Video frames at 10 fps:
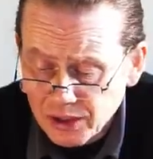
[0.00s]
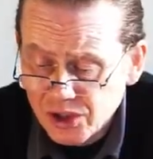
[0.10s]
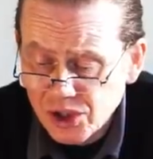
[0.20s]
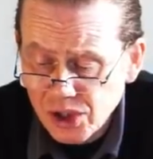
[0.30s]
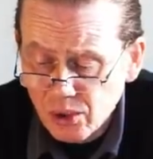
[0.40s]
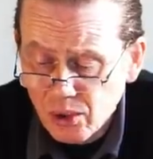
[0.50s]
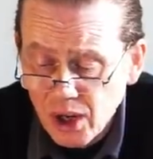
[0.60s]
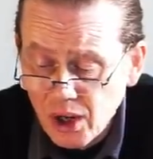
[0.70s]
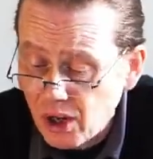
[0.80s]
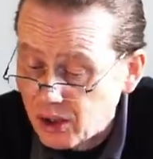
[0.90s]
So
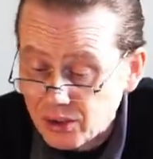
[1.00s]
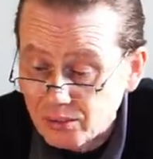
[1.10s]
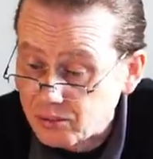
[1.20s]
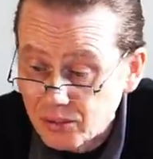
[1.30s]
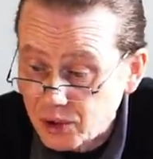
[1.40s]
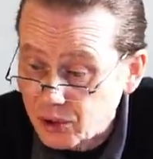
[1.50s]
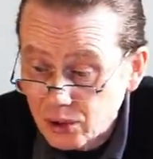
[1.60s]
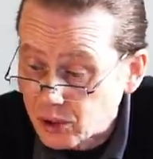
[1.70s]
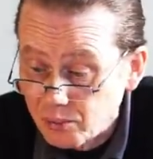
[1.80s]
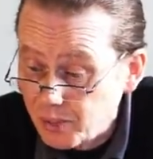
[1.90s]
you
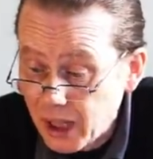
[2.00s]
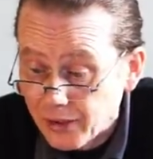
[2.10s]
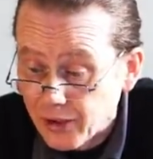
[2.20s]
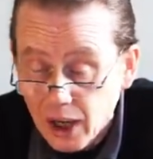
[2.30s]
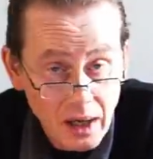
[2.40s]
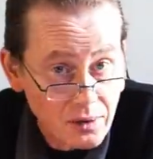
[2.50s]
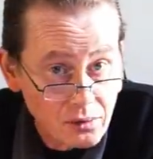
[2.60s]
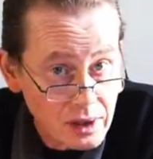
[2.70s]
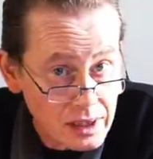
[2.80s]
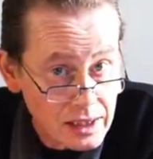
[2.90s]
can bet that I
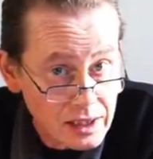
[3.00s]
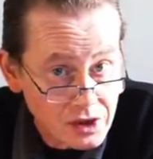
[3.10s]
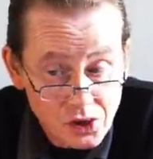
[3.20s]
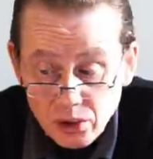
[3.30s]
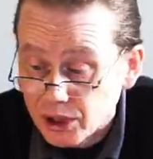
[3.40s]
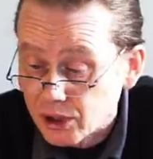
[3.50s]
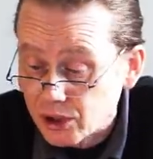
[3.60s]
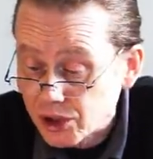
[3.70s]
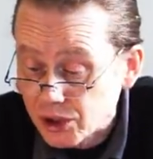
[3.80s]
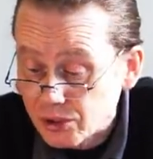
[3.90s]
really enjoyed
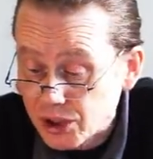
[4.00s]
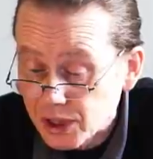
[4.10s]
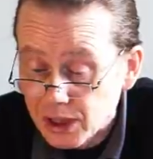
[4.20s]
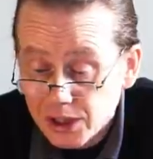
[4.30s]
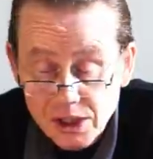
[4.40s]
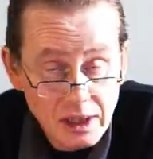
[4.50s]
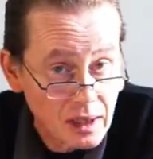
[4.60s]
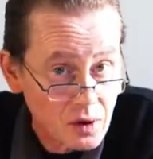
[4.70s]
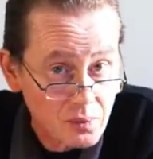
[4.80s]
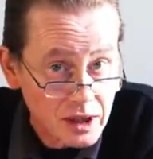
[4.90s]
shooting this
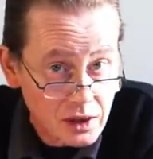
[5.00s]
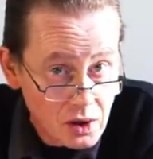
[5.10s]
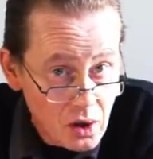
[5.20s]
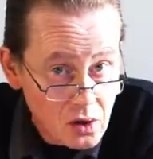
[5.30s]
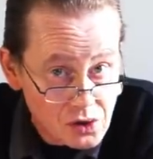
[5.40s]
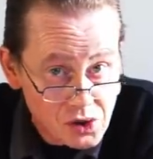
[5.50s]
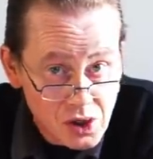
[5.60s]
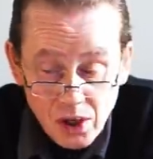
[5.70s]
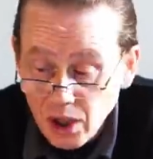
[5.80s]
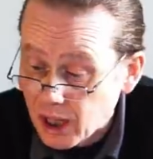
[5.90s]
camera because
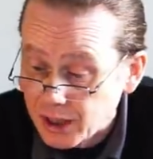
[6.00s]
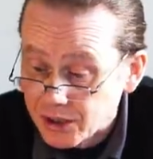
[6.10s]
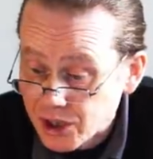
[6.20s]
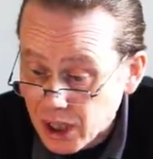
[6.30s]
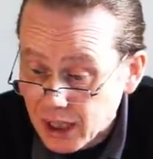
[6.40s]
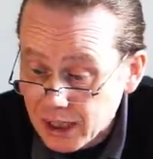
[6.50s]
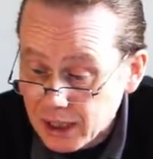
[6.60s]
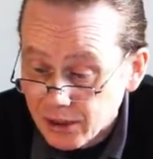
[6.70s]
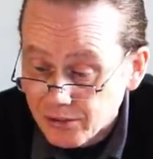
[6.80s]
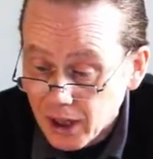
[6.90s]

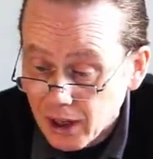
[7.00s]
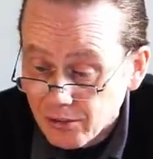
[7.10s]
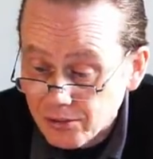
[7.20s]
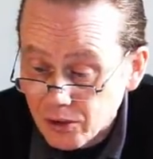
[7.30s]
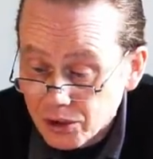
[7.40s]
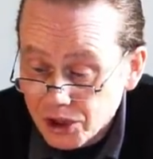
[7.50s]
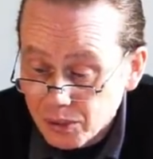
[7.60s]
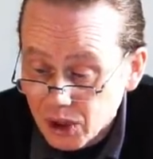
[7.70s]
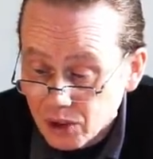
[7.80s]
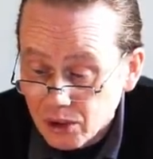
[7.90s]
entirely of that 40
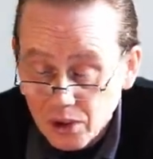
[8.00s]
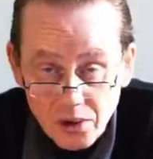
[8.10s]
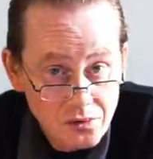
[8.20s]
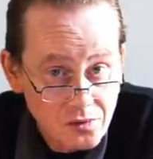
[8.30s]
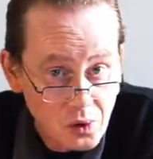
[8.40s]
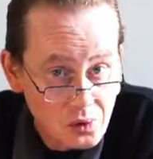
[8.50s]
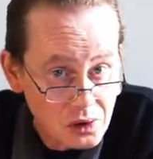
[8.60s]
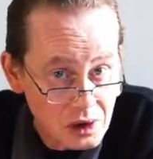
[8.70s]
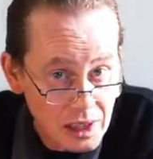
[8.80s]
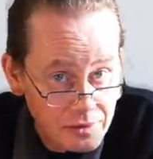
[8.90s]
mil focal
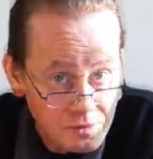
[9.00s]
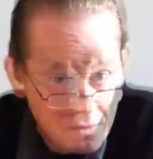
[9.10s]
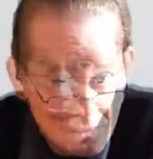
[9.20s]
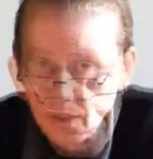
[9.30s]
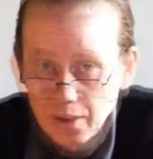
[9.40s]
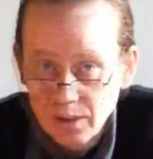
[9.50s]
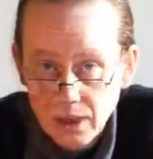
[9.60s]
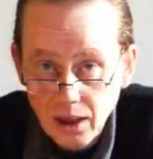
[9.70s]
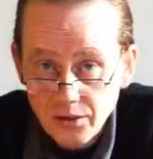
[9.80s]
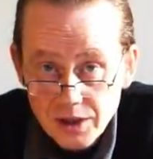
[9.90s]
length.
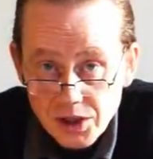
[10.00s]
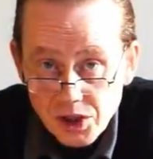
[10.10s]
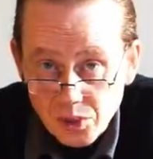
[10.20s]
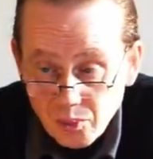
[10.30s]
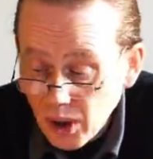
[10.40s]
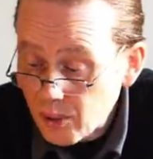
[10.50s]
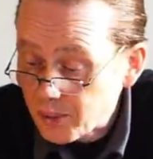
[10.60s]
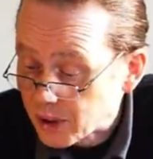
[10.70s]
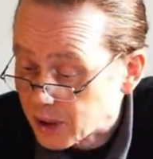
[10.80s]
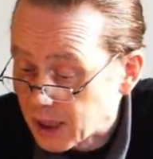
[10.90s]
Now this is a
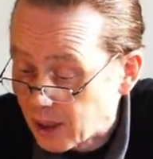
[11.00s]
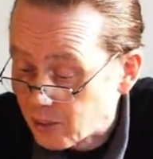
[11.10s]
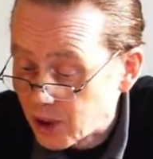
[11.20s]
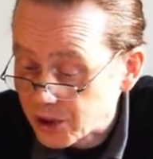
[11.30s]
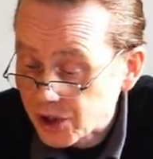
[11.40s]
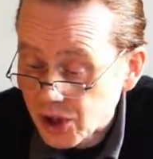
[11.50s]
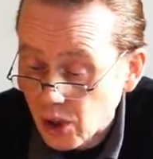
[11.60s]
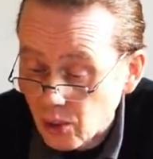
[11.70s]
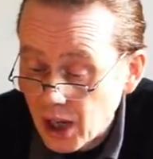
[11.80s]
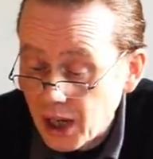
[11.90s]
popular camera,
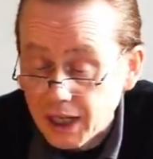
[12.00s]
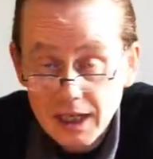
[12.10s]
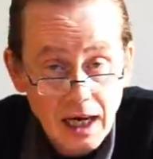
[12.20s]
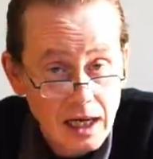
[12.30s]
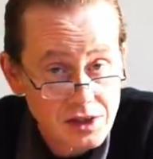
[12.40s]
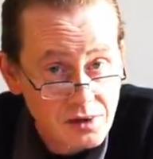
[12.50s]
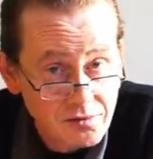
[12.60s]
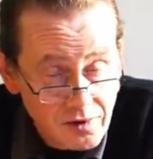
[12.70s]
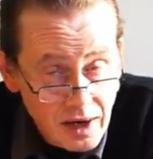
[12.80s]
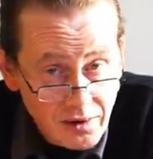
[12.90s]
so it has a
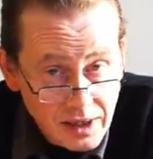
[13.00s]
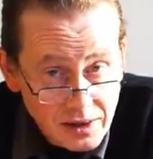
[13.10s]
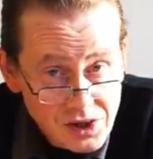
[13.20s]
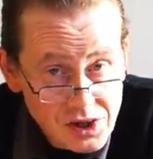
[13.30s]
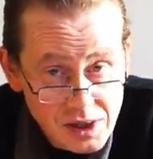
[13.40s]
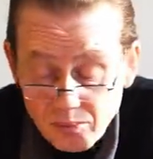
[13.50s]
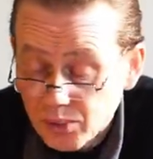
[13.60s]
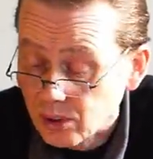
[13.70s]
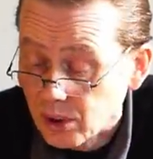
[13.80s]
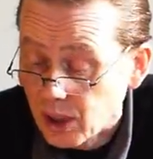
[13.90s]
very
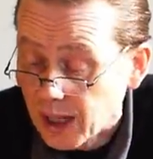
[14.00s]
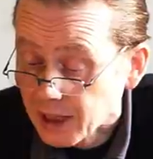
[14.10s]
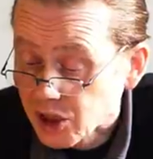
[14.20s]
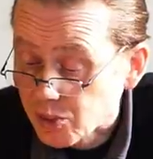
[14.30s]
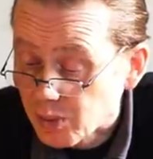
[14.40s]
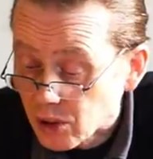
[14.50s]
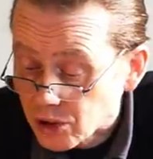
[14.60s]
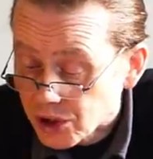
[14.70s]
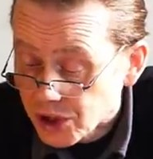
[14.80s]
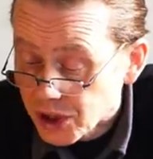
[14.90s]
simple
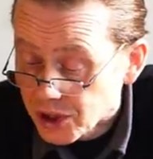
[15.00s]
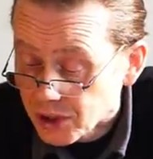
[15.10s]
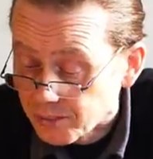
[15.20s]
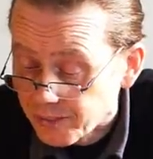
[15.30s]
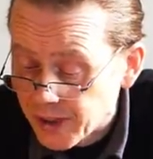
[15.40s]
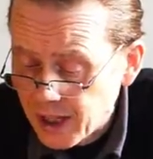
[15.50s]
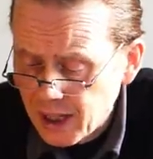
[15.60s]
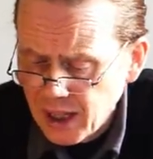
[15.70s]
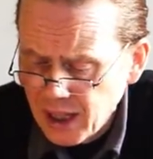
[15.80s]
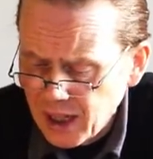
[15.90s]
exposure system.
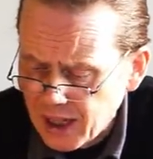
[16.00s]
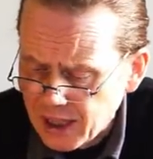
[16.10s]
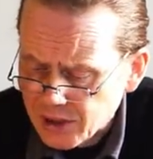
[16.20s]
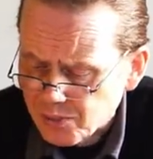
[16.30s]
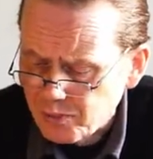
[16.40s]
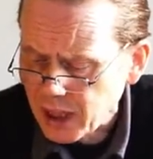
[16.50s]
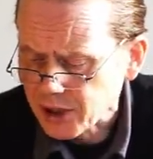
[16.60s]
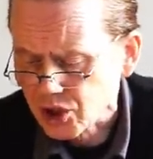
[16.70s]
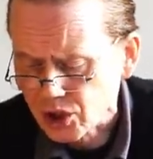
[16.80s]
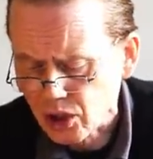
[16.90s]
It's best
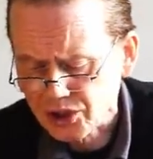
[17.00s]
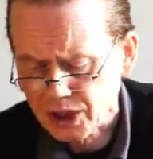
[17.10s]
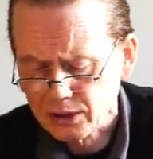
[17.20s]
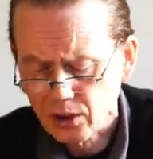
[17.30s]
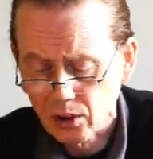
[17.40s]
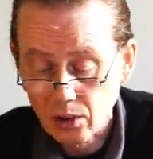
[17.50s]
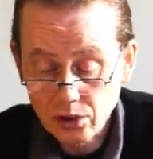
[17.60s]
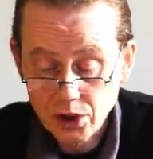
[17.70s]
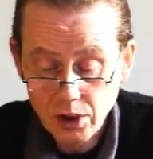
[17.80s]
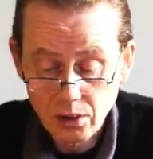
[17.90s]
shot in
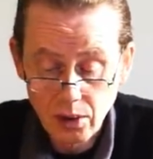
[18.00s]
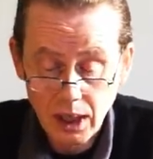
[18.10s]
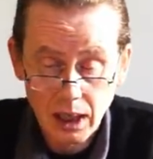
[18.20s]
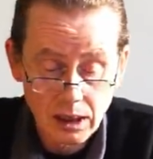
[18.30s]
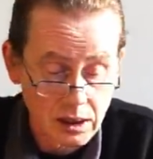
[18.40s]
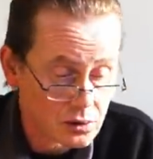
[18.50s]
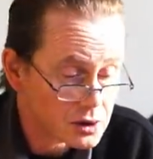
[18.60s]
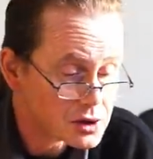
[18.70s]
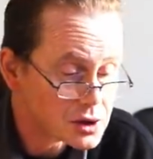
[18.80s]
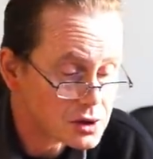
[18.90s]
auto, and in order
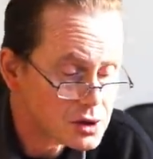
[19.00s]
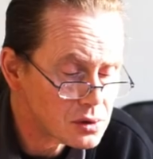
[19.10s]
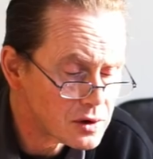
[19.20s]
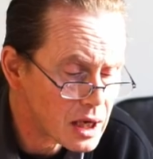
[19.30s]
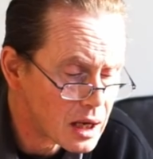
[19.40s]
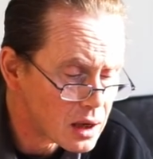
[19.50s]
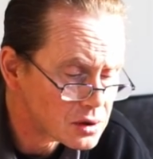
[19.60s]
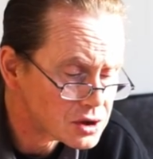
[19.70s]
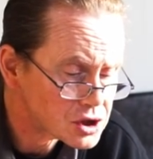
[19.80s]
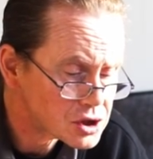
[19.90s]
to do that, I'll
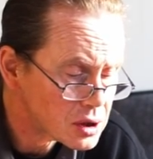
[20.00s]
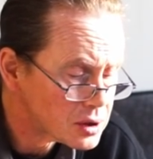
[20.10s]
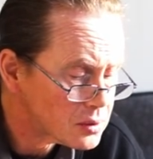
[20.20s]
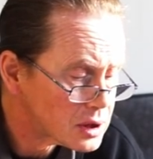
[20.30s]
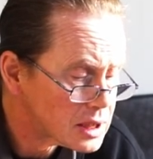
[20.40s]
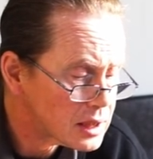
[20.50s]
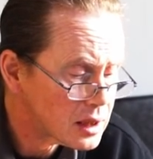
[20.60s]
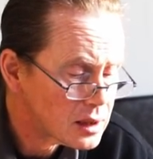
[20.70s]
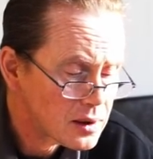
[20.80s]
just show you on here.